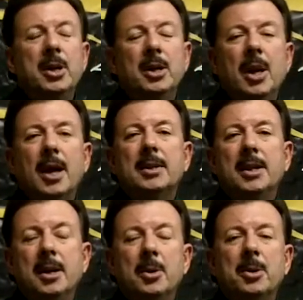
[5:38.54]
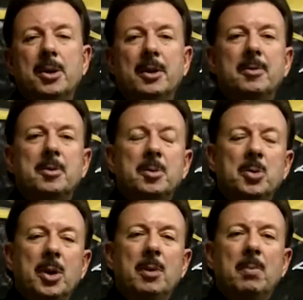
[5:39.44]
you cannot tell the difference
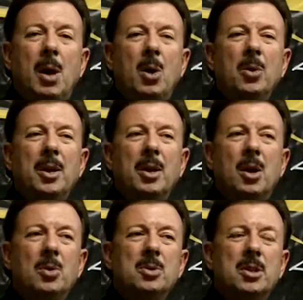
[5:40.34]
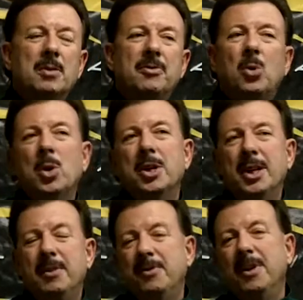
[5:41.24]
between a ball that launched at
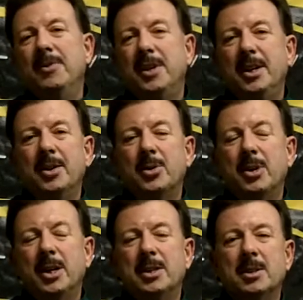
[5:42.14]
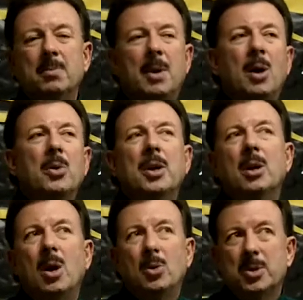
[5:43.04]
14, 15 degrees and a ball
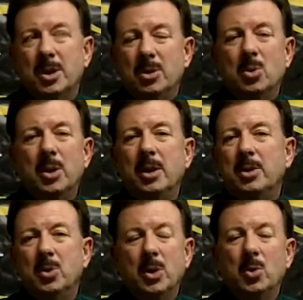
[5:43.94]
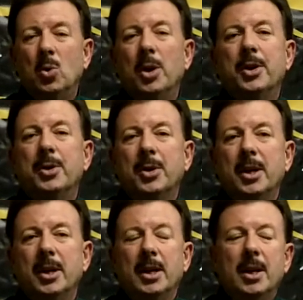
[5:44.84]
that launched at 20 or 21
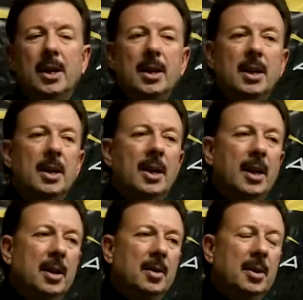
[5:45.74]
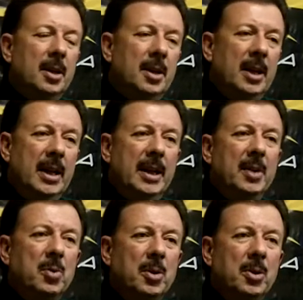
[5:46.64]
degrees. And
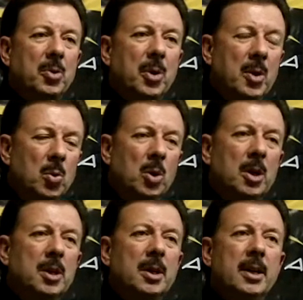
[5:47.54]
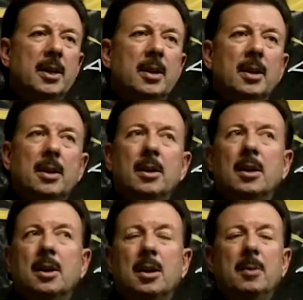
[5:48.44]
hitting with a 3 wood and
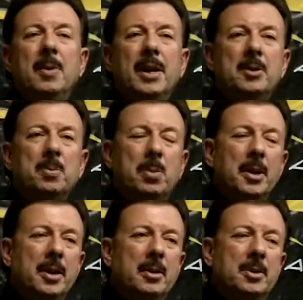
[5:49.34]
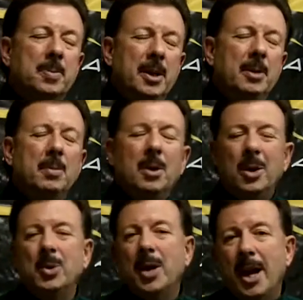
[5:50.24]
a club head speed
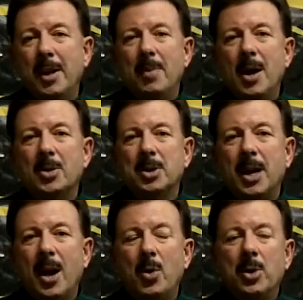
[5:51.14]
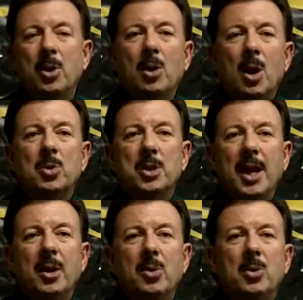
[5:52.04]
below 90 miles an hour, your launch
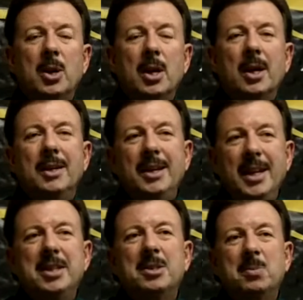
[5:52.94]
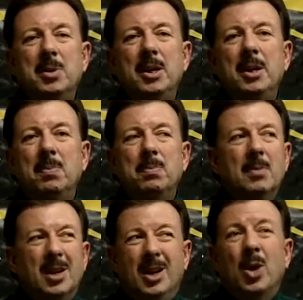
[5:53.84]
angle needs to be
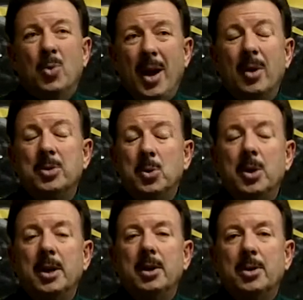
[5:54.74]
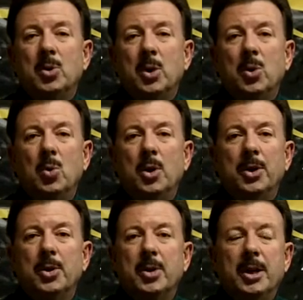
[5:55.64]
around 20 to
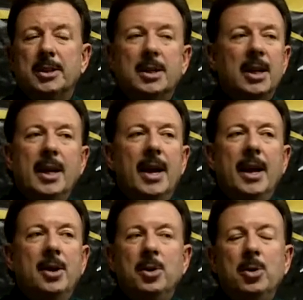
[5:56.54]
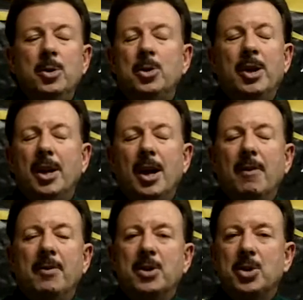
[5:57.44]
21 degrees. You
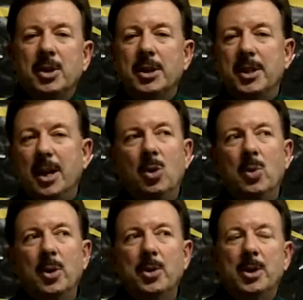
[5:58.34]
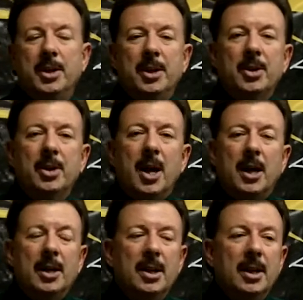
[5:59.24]
cannot visually tell whether it did or
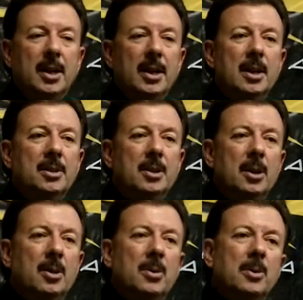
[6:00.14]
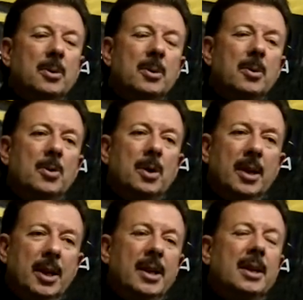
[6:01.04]
not. So
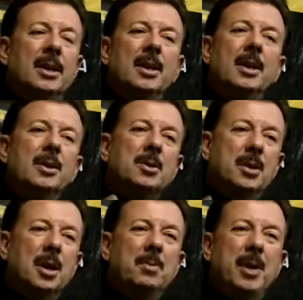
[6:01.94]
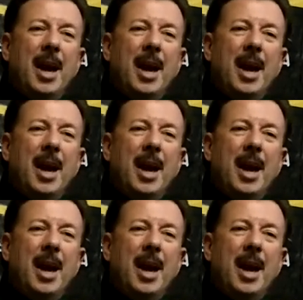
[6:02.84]
again, sub